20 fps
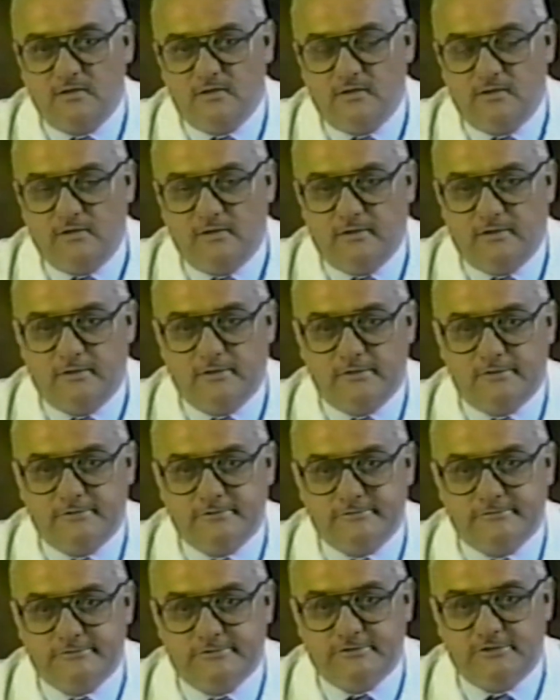
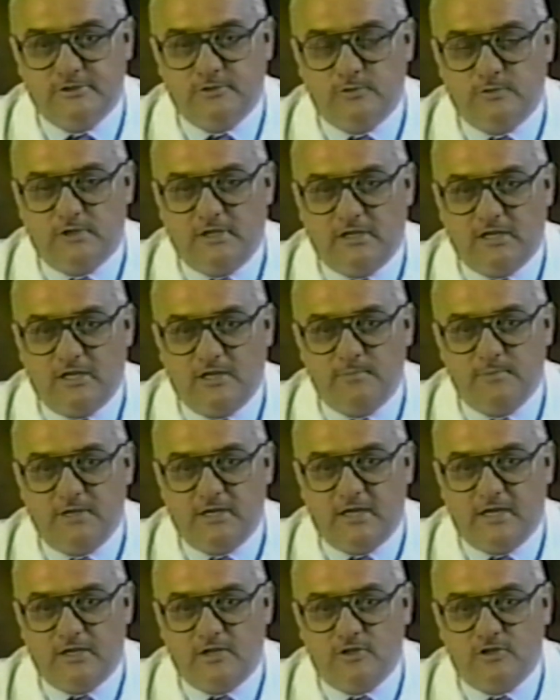You would
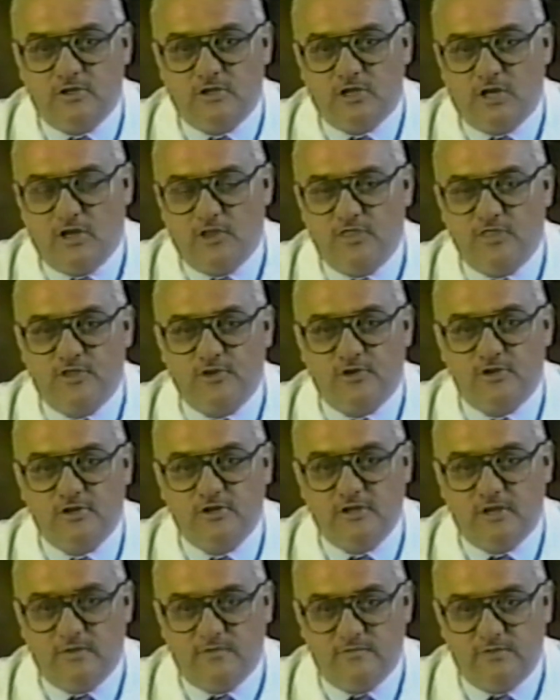eliminate a third
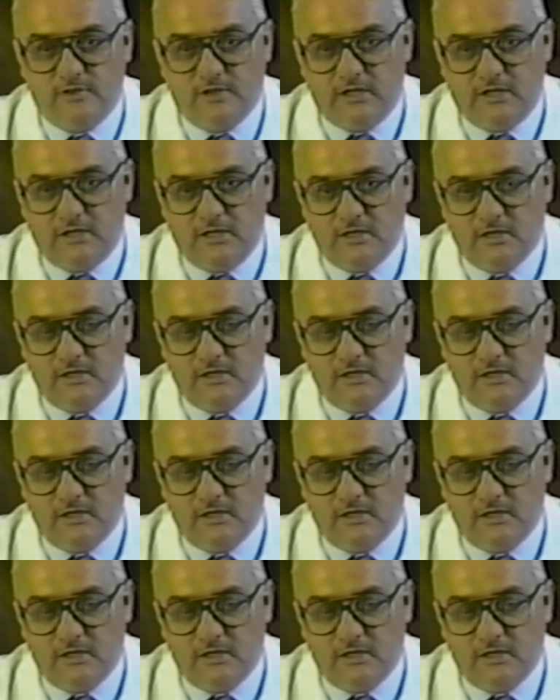of the